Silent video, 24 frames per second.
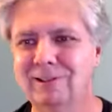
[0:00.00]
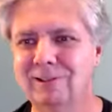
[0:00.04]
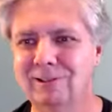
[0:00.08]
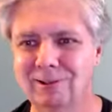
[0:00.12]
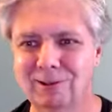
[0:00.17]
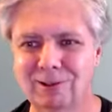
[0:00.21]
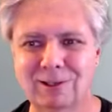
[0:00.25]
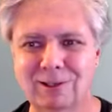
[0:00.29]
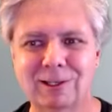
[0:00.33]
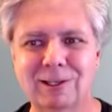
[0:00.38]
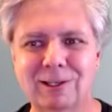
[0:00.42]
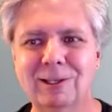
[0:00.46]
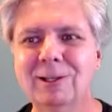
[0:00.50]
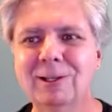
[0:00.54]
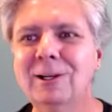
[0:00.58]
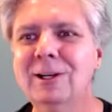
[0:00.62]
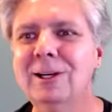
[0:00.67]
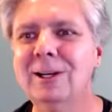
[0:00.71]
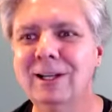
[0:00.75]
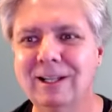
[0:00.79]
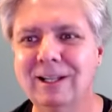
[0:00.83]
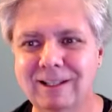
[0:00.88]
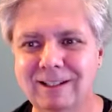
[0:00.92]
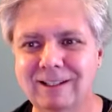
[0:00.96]
"Looking
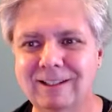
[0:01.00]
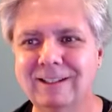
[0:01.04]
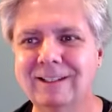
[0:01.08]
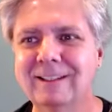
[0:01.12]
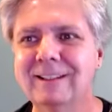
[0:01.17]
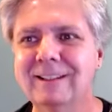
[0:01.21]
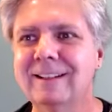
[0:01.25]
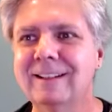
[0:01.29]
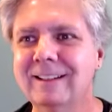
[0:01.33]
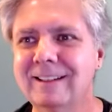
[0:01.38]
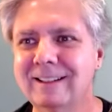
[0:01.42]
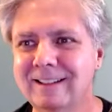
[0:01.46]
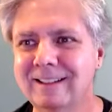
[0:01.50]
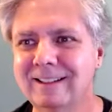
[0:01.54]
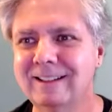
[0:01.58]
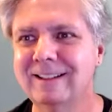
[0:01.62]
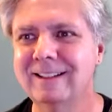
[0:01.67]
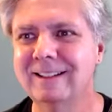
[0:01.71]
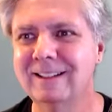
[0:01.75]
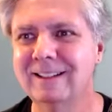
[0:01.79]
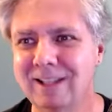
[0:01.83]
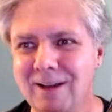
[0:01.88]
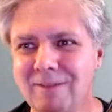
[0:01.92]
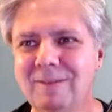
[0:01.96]
good."
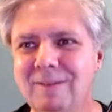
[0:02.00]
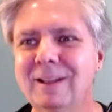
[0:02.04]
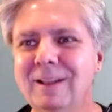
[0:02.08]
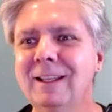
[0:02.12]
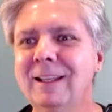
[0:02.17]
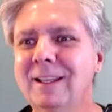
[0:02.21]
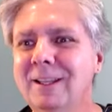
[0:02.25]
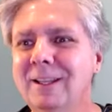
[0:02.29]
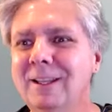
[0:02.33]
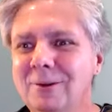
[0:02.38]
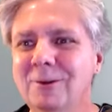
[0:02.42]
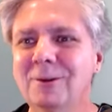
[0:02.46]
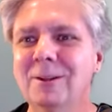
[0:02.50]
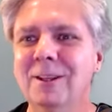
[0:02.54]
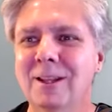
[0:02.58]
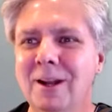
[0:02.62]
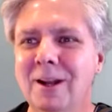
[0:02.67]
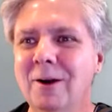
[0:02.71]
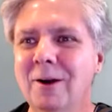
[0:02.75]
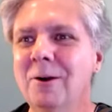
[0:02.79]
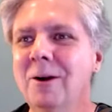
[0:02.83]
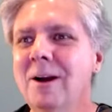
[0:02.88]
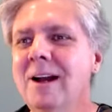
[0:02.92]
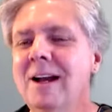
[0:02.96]
loving you, you
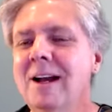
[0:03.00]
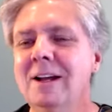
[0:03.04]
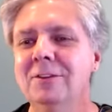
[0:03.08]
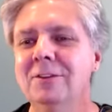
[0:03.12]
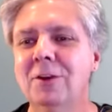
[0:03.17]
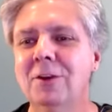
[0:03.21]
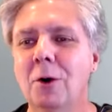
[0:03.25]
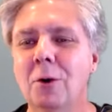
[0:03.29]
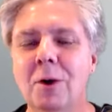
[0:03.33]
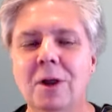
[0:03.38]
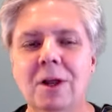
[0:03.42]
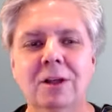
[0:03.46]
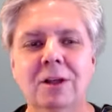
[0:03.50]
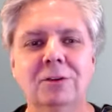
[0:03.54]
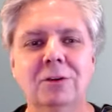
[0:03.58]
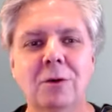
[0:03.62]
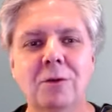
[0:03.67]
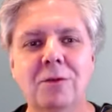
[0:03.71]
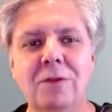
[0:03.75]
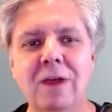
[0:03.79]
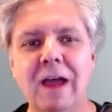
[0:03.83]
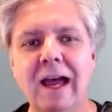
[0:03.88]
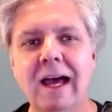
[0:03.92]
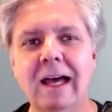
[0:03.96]
know. So so
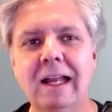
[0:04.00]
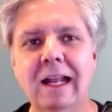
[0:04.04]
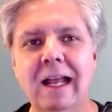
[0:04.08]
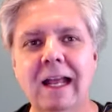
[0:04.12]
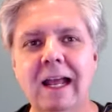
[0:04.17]
that